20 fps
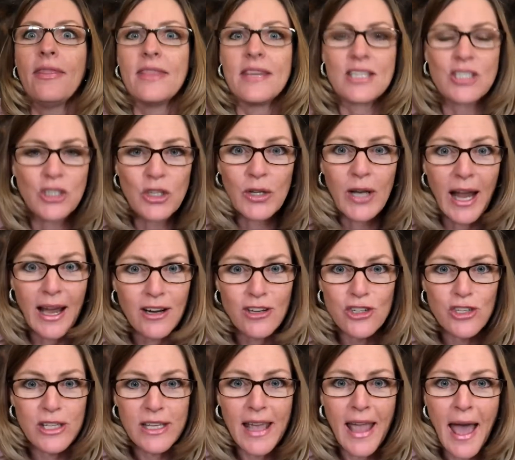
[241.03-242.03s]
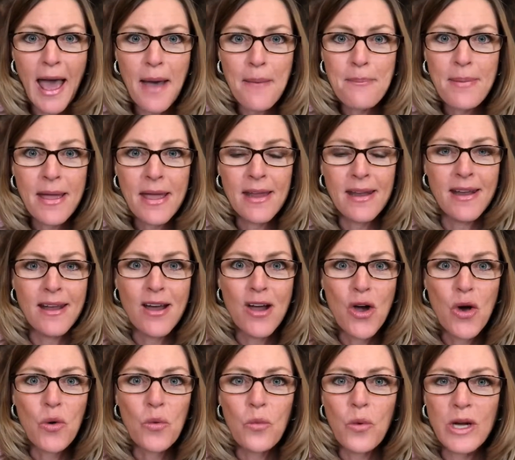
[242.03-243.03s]
could actually happen.
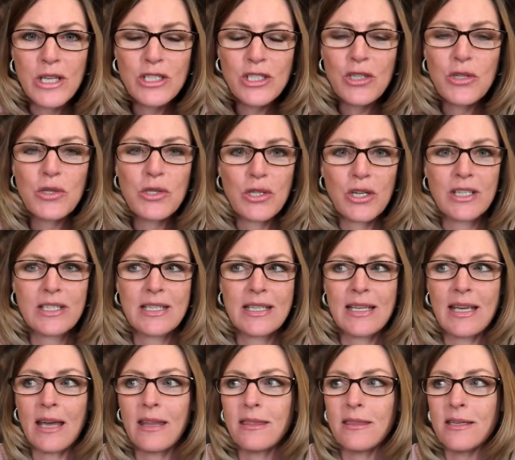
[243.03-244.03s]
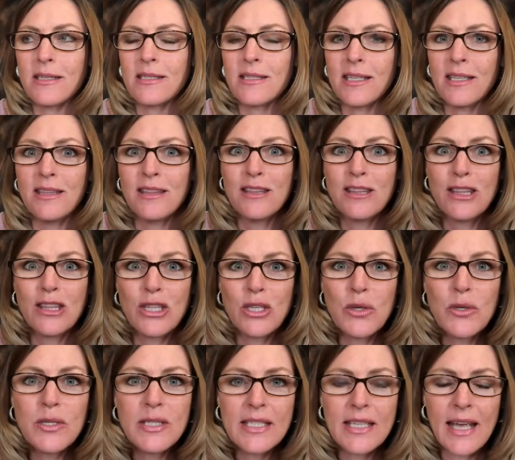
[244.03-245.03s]
Once you start to get this
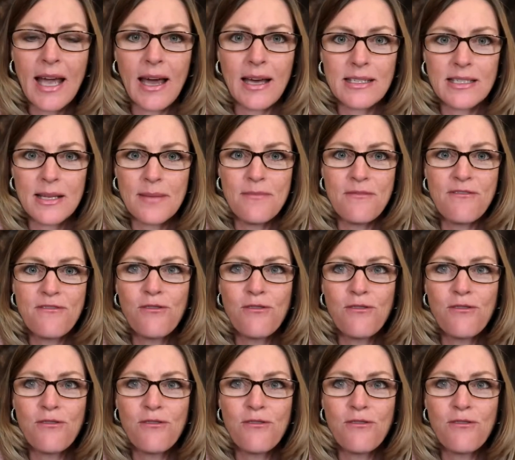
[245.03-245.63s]
enthusiasm